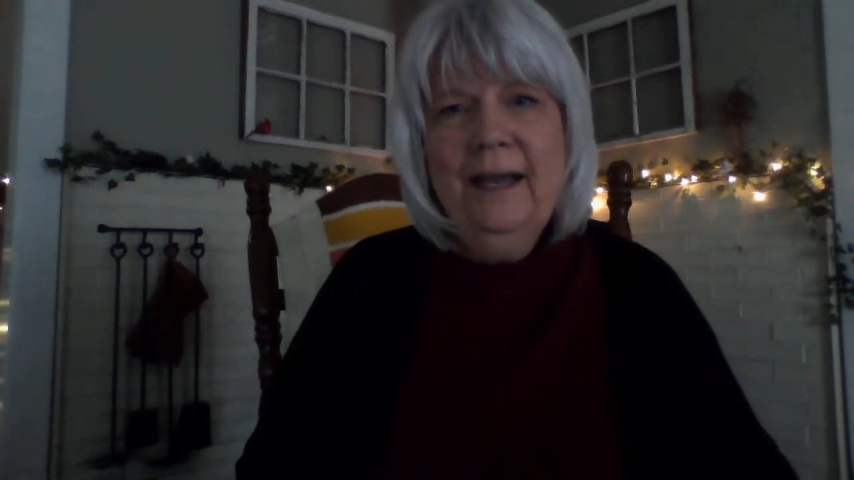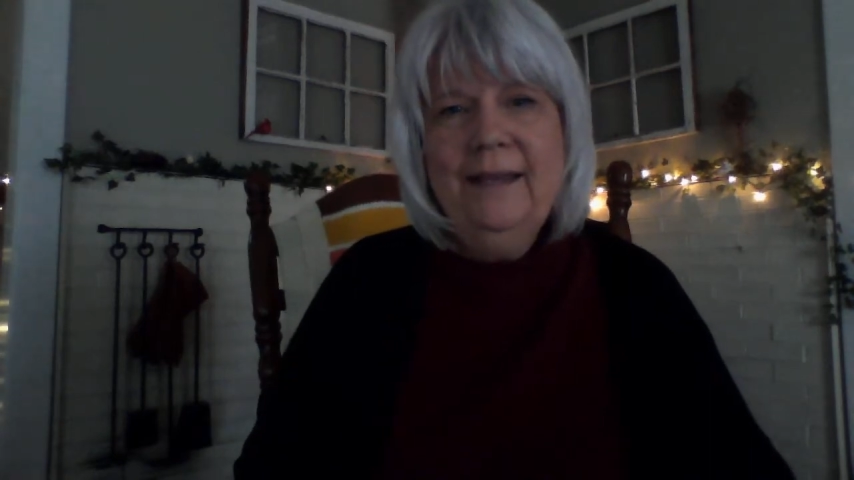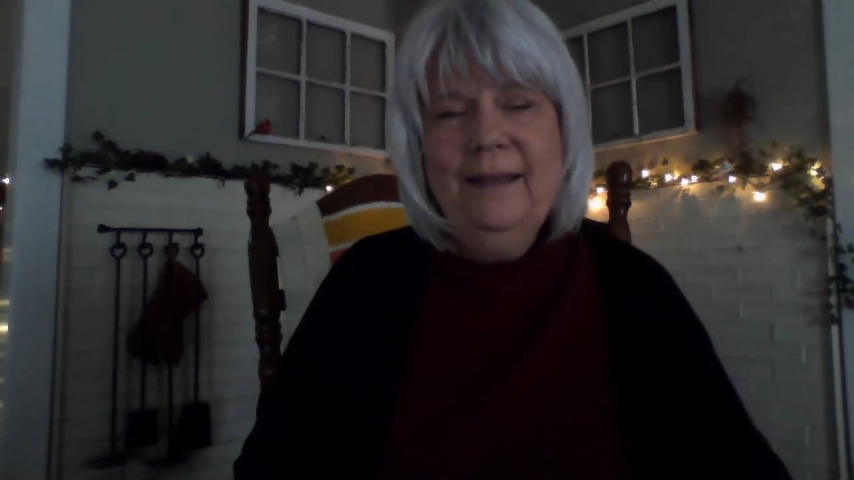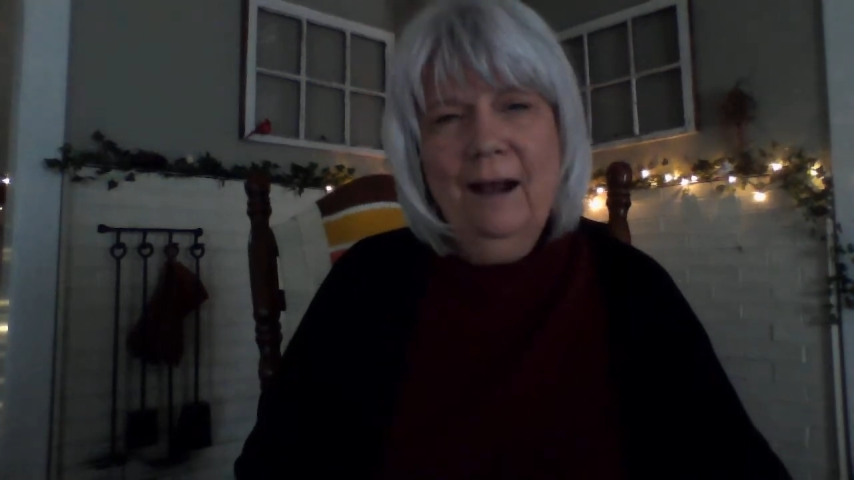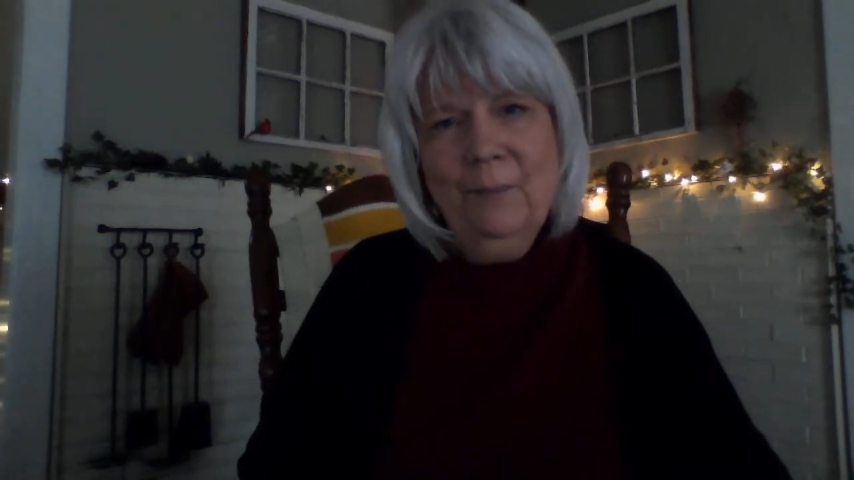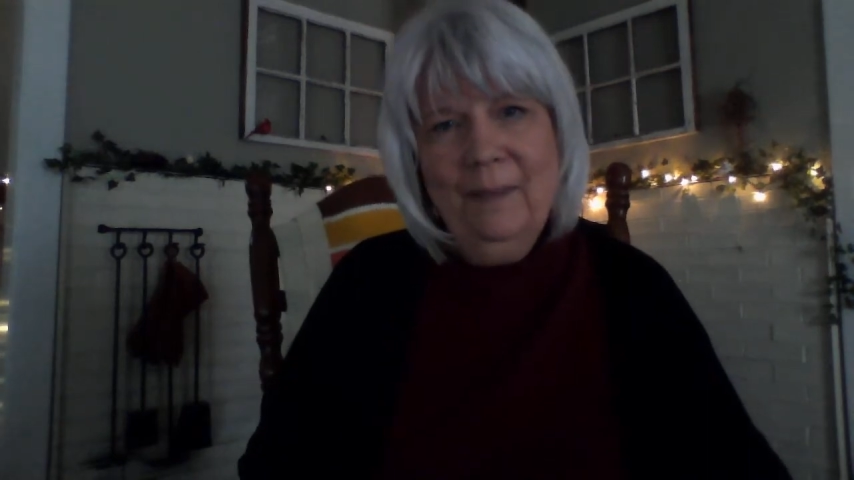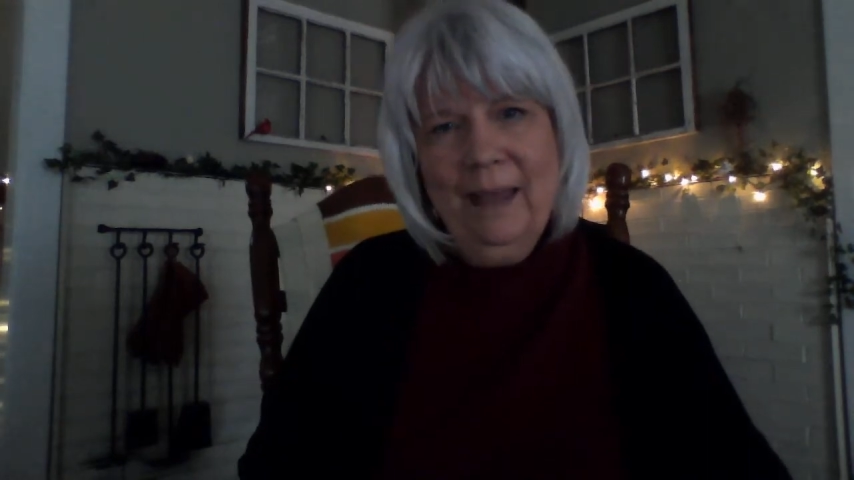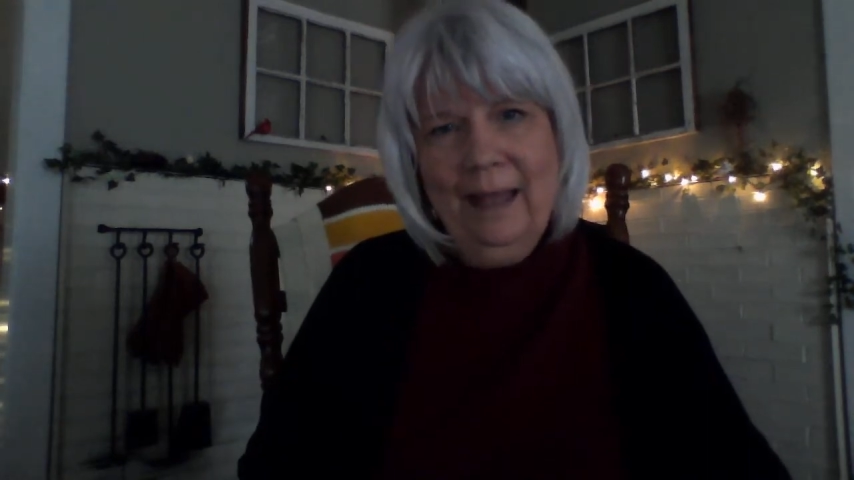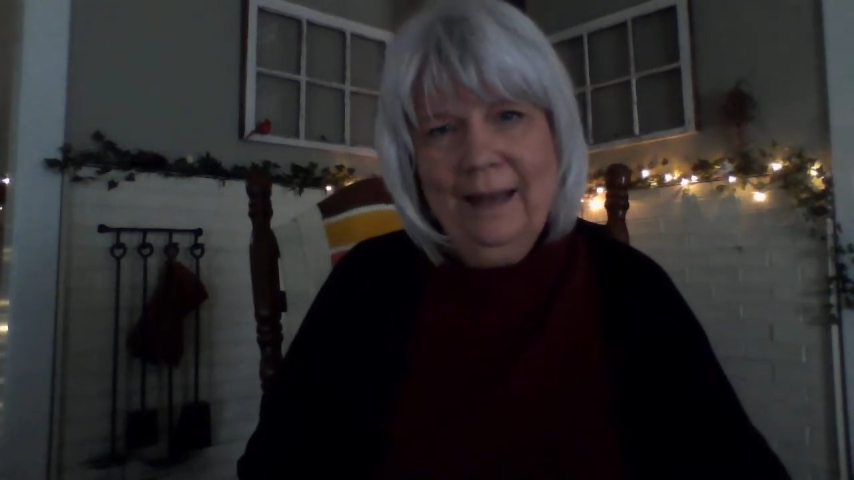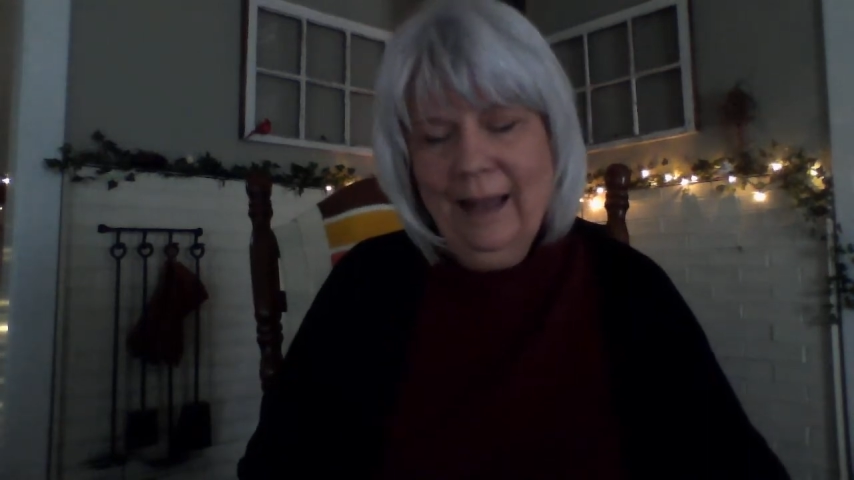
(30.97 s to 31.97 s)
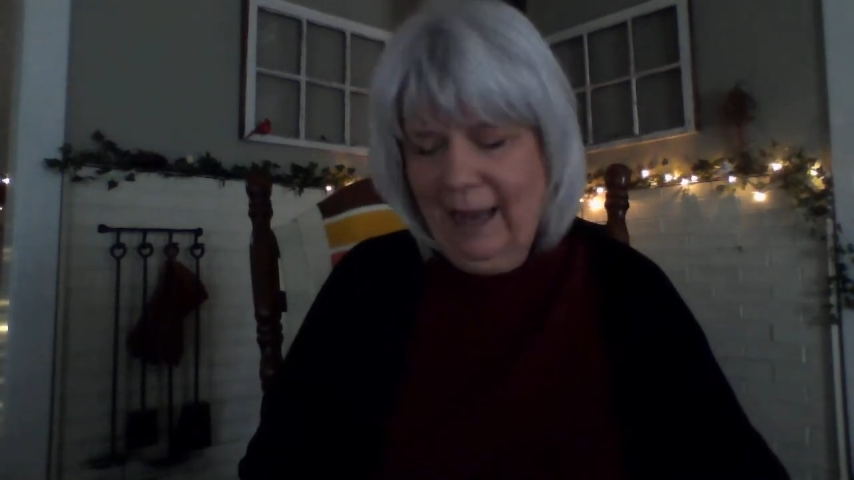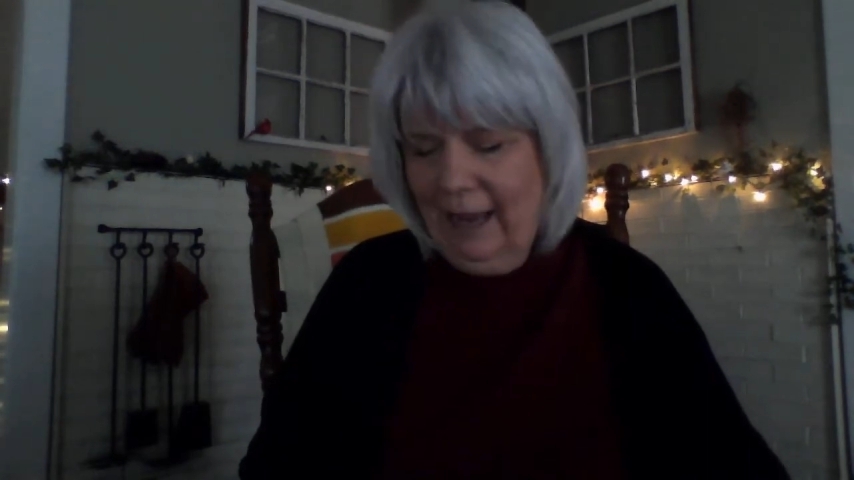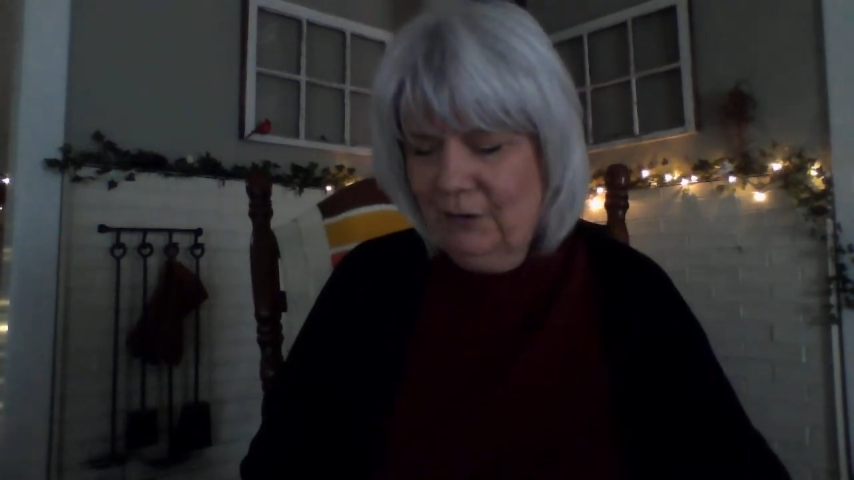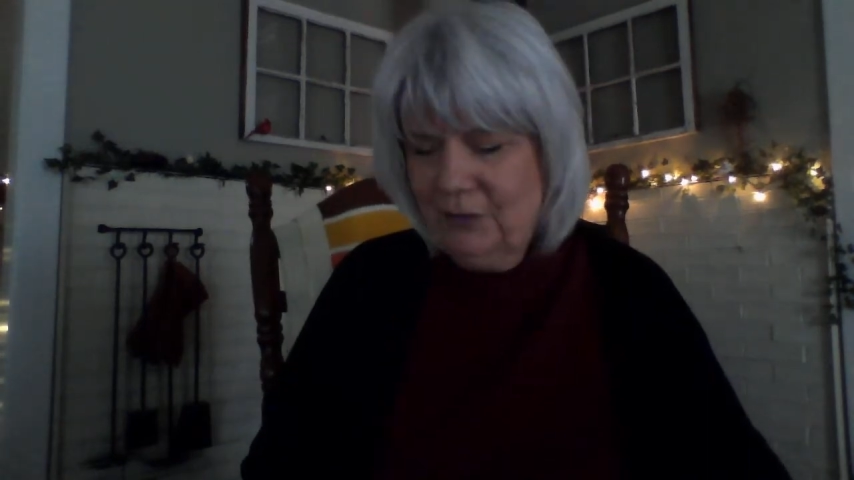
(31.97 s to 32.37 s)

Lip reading: young men how